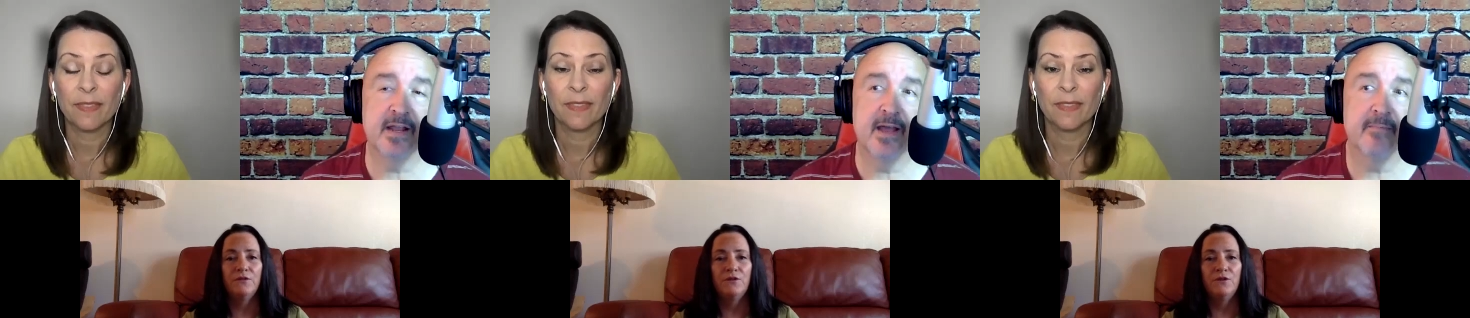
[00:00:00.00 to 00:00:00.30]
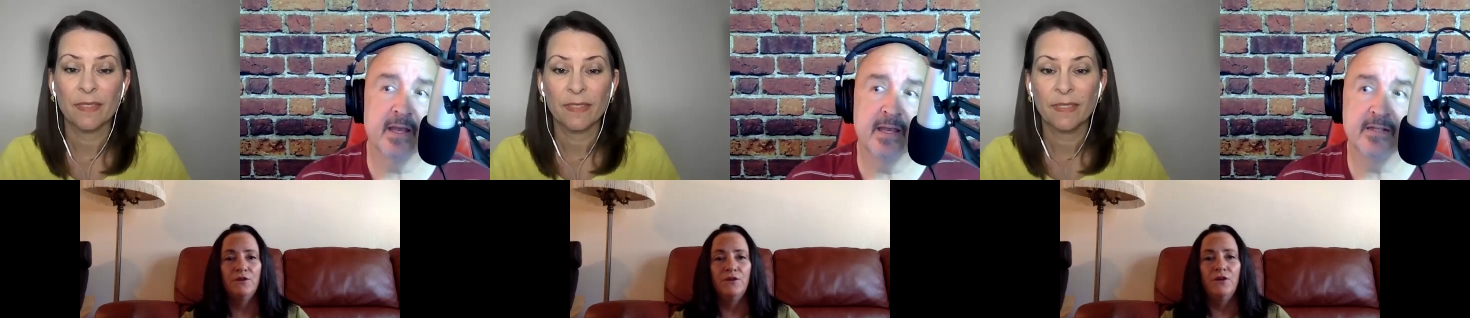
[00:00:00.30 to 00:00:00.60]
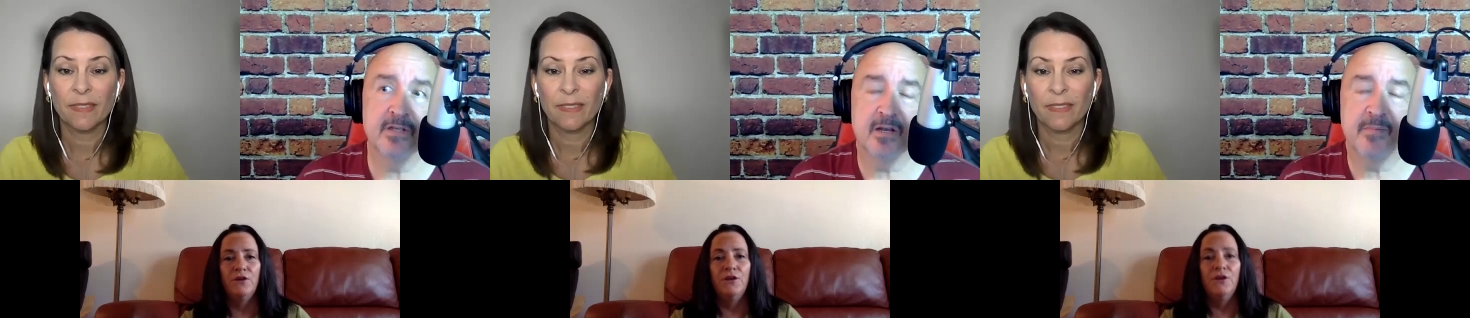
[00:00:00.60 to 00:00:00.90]
Speaker 1: up and
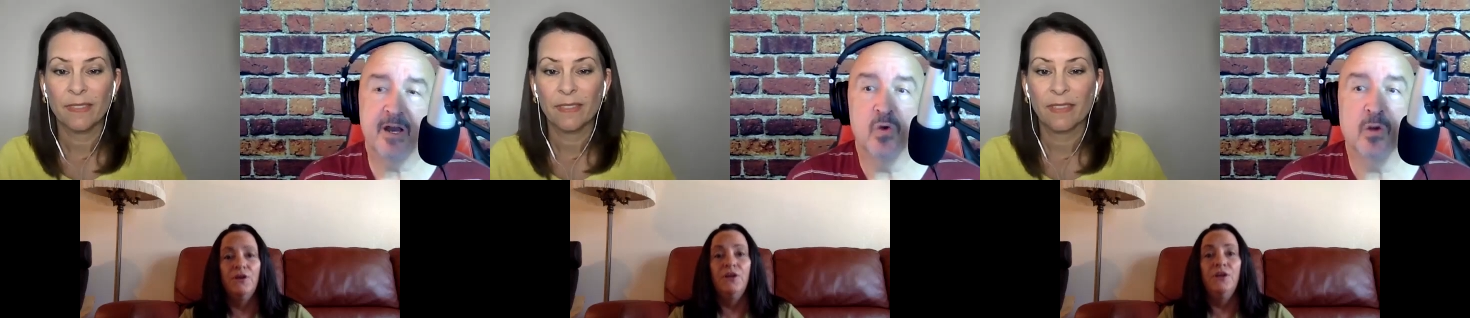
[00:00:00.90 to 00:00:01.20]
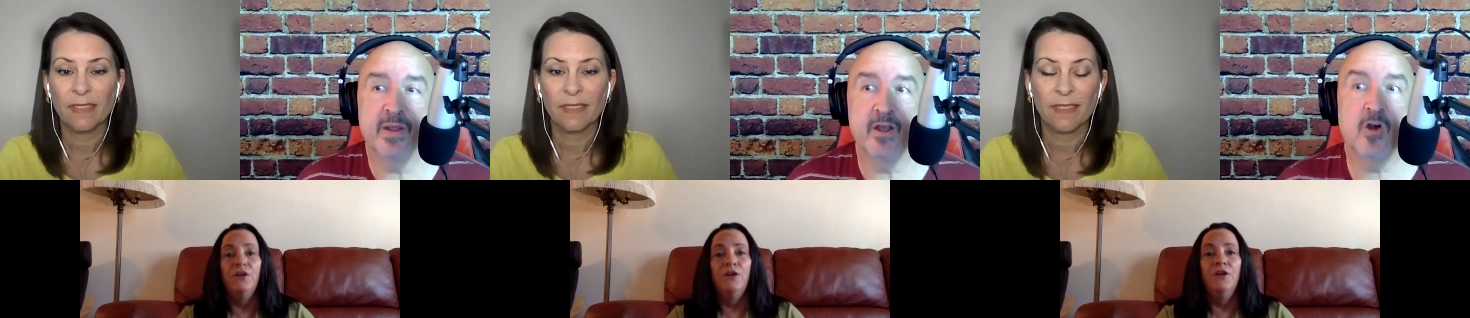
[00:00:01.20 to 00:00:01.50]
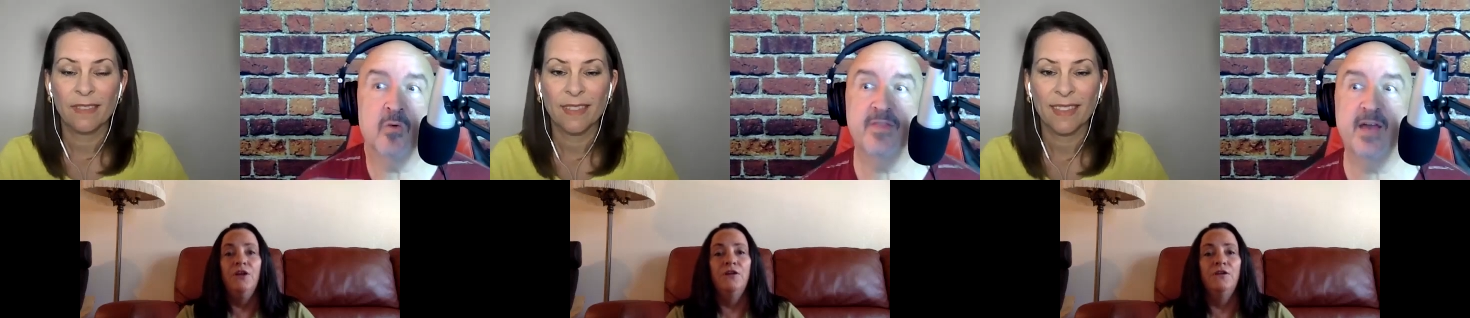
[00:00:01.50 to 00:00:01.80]
talk about where we
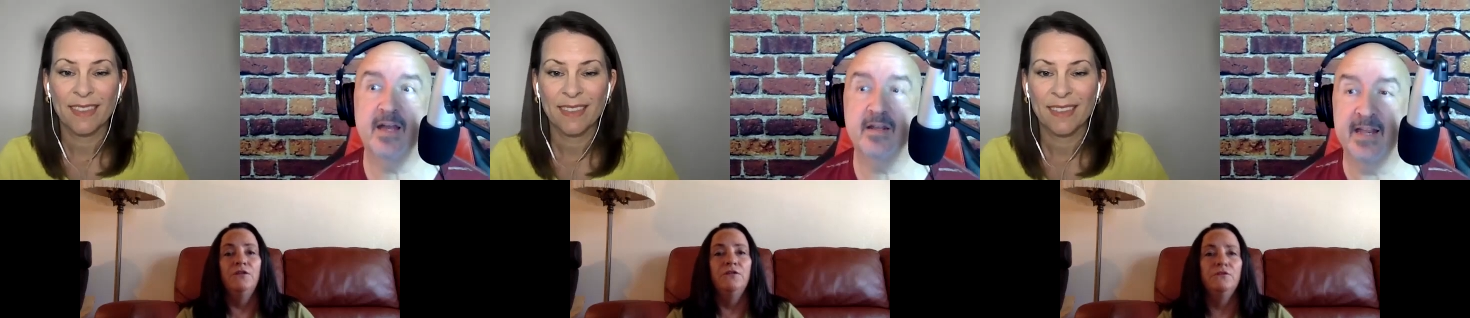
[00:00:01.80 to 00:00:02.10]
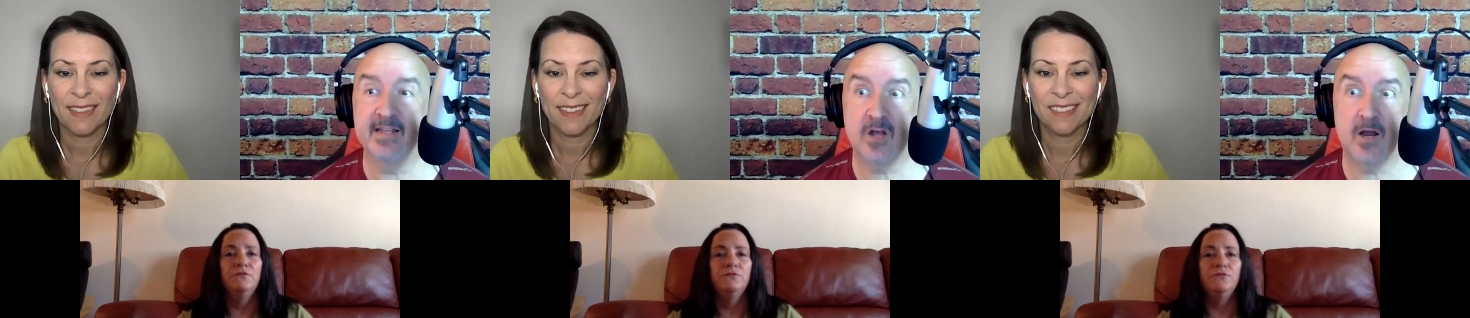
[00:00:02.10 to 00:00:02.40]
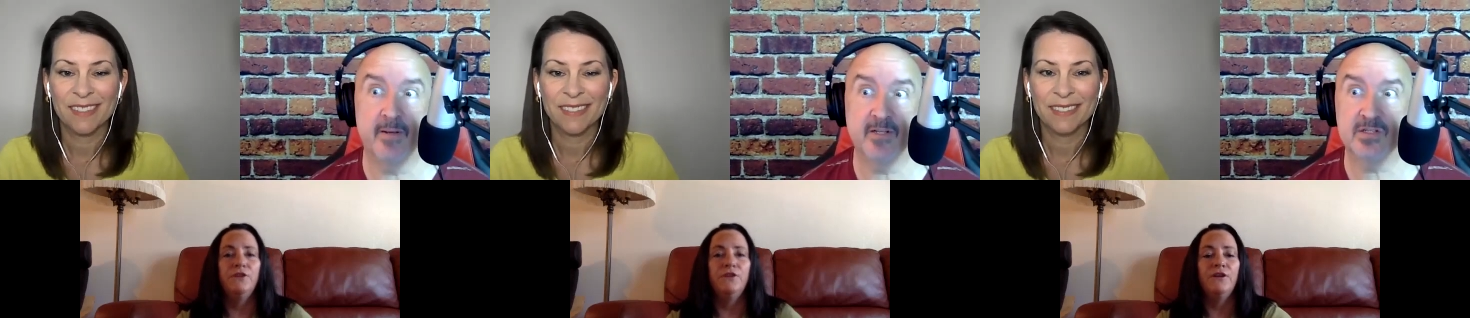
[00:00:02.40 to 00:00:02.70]
are with that? I saw a
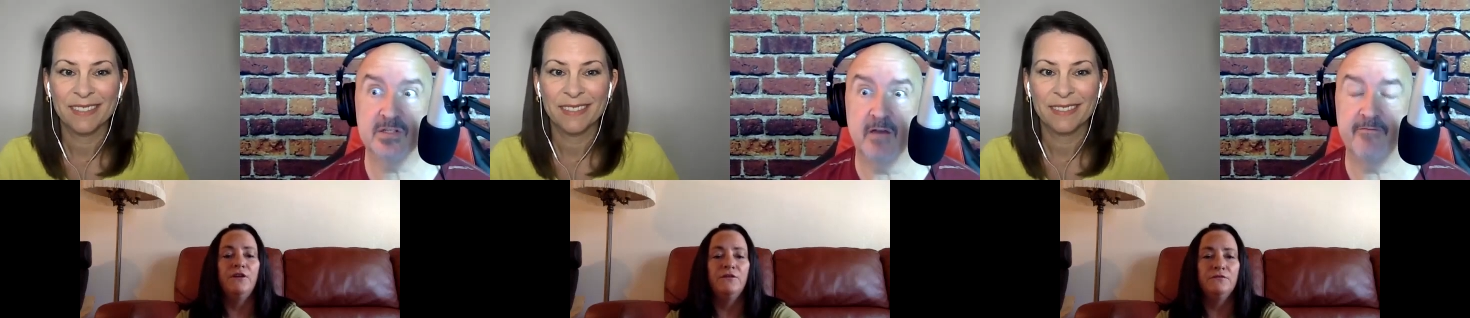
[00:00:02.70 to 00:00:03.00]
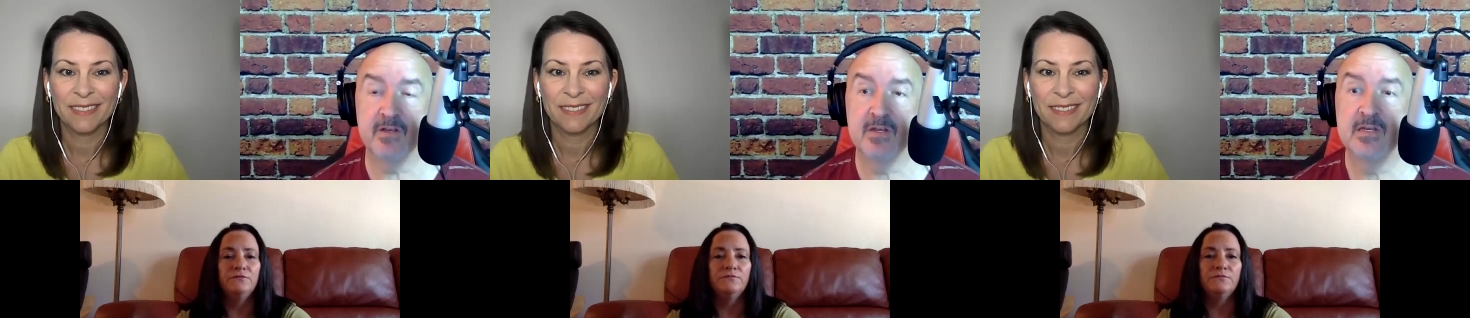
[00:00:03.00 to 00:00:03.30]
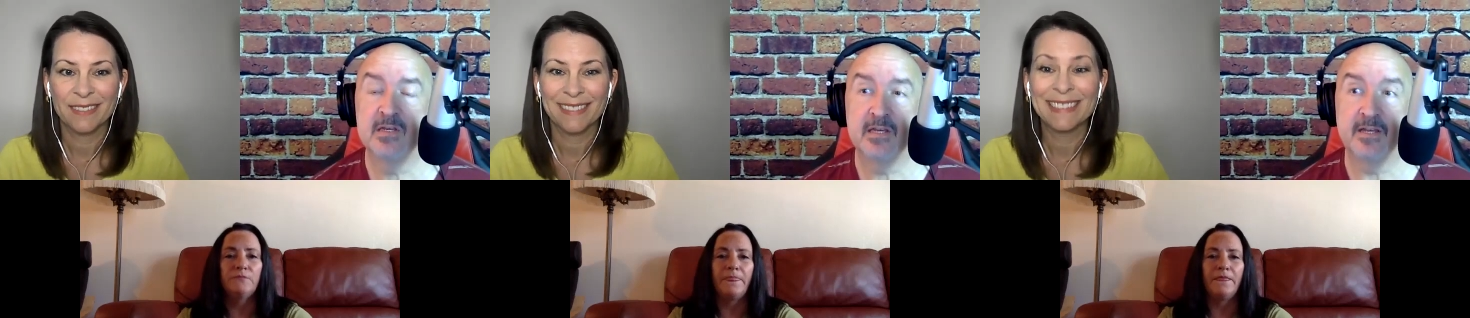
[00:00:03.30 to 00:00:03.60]
bunch of stuff
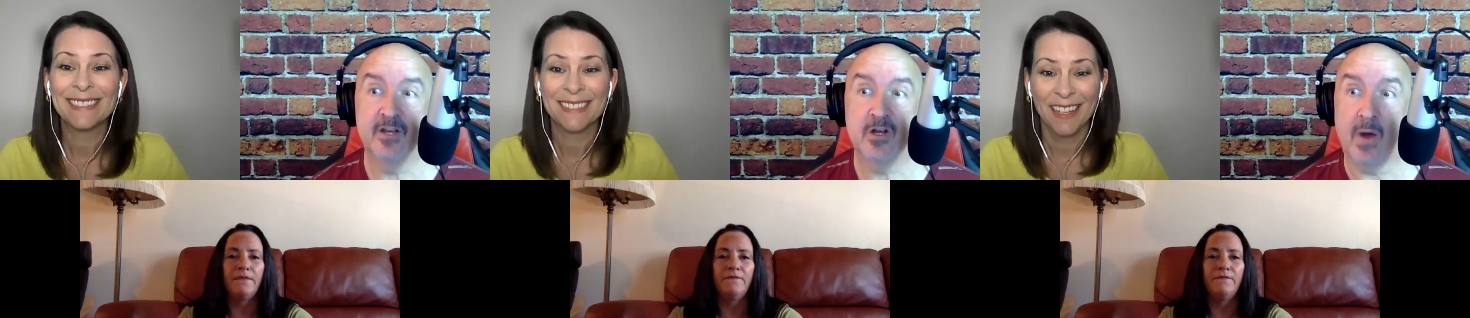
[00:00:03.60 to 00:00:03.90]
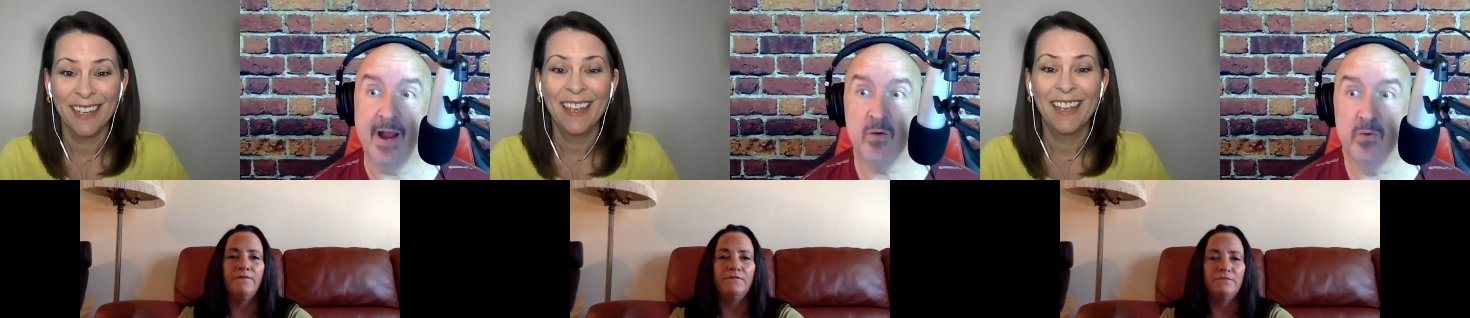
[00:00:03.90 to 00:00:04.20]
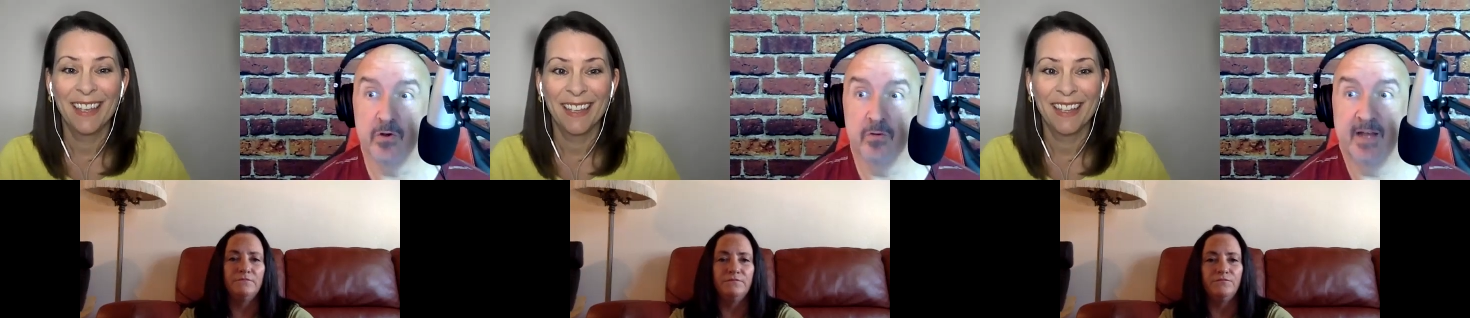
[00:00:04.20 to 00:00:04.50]
in the choir
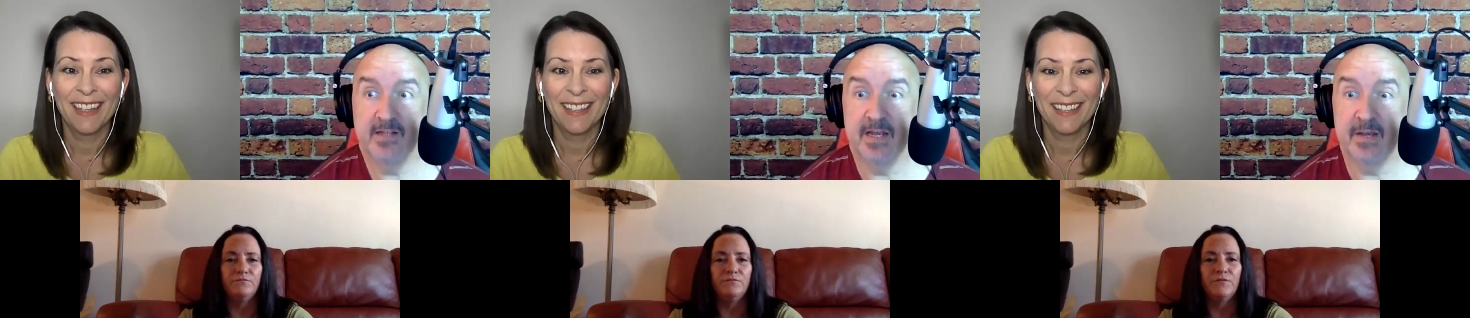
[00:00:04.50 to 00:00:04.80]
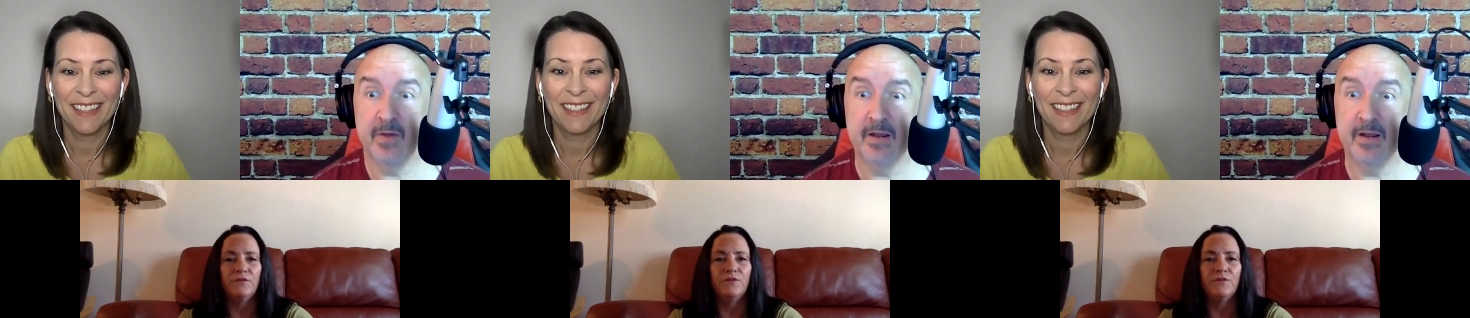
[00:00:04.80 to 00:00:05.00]
room last night when